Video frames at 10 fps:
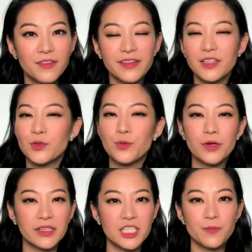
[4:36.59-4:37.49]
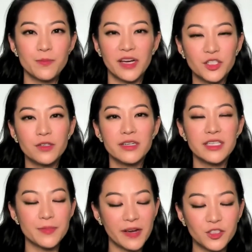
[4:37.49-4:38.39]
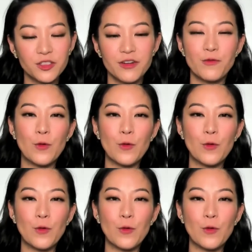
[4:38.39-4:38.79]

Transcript: feel like really special, especially